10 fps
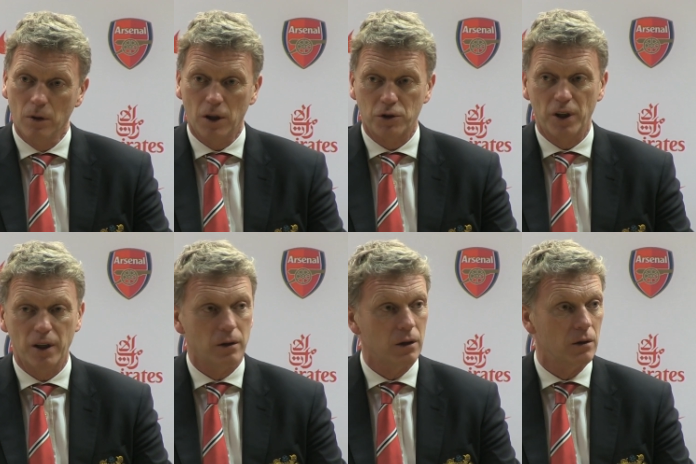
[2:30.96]
That's
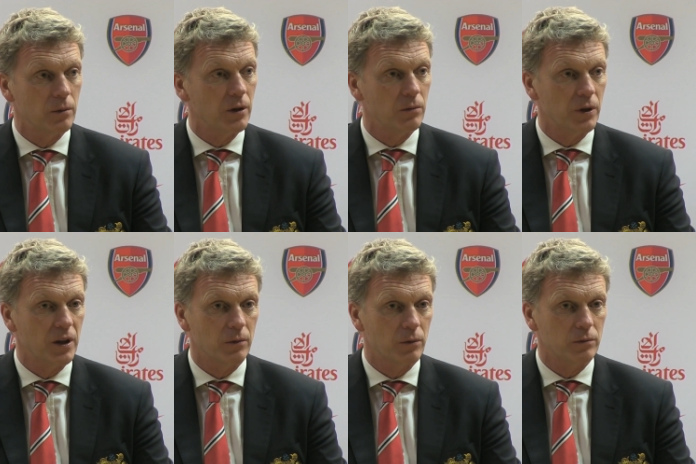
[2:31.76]
right. You know,
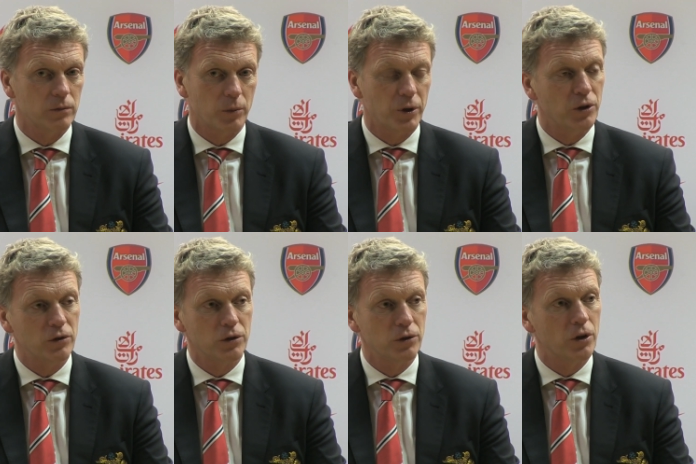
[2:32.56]
we can
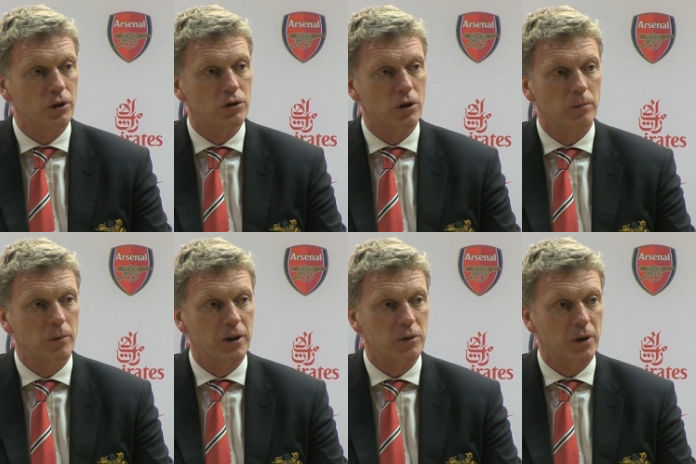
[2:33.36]
only do our job
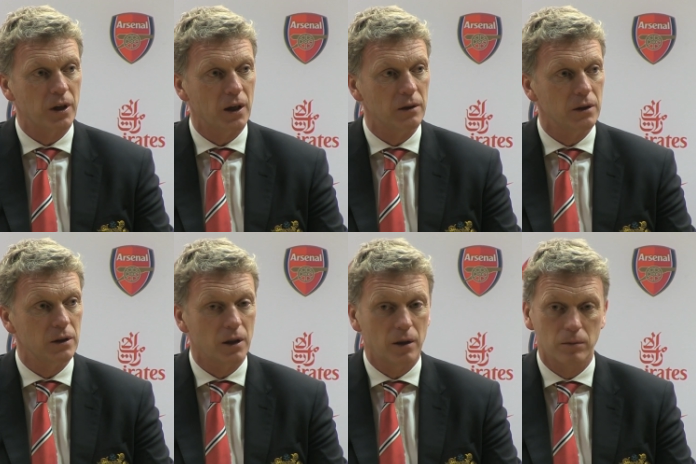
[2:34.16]
the best we can,
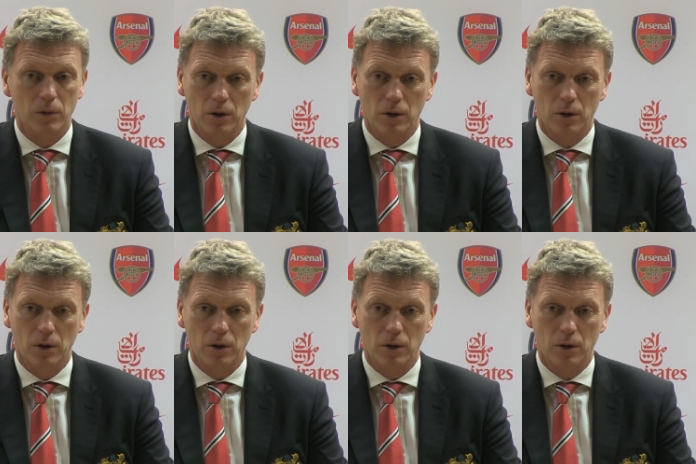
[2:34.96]
and